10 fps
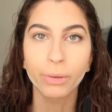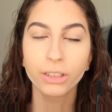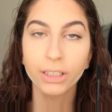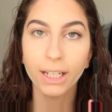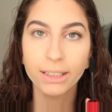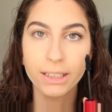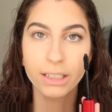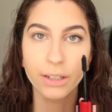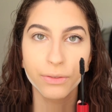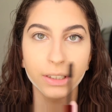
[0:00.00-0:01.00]
But look at the
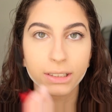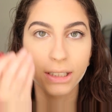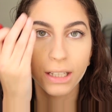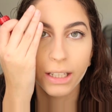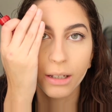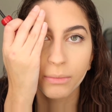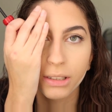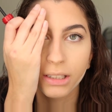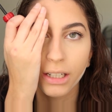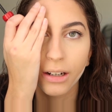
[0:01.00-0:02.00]
difference that like
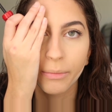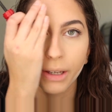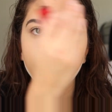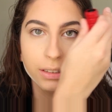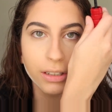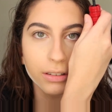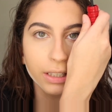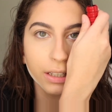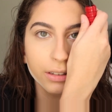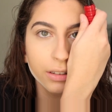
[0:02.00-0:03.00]
mascara makes. Y'all,
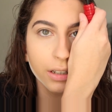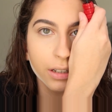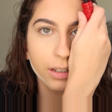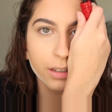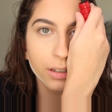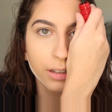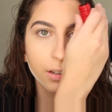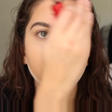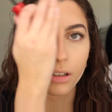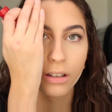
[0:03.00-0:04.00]
like, look,
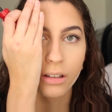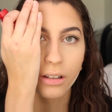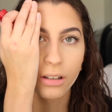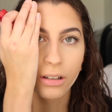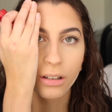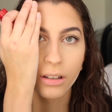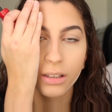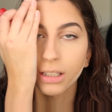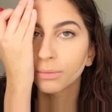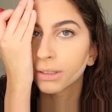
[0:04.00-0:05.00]

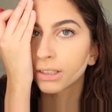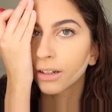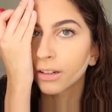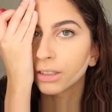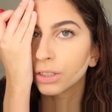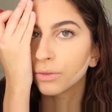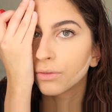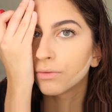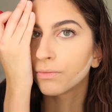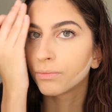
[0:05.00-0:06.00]
this mascara is,
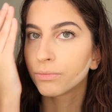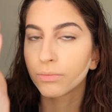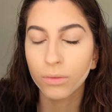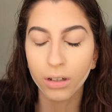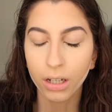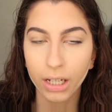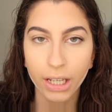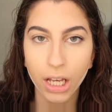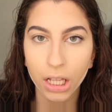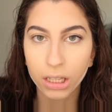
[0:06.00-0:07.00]

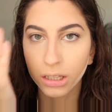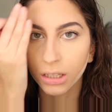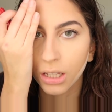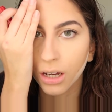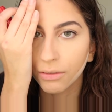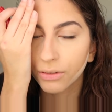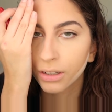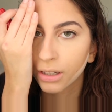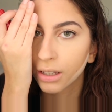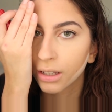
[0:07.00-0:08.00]
I love
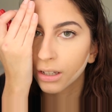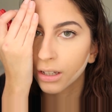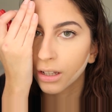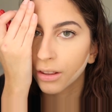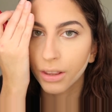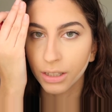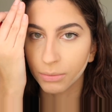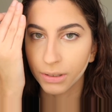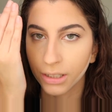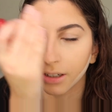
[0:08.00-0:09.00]

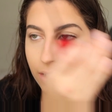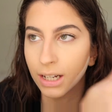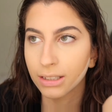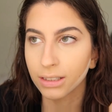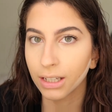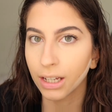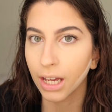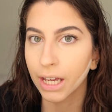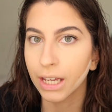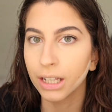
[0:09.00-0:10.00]
this mascara, guys. Like,
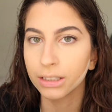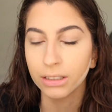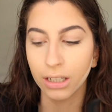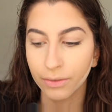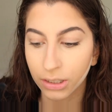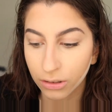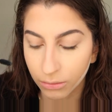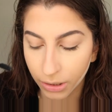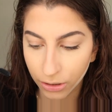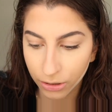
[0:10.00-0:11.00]
I love it
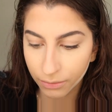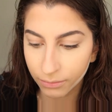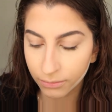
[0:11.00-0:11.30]
so much.